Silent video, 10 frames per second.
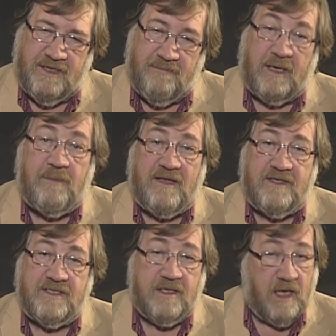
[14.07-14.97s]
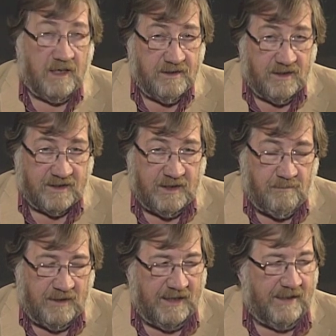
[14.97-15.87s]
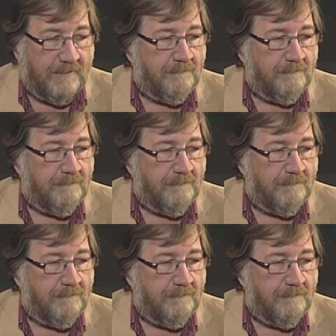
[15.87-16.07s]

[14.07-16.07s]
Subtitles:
Macbeth is an unlucky play.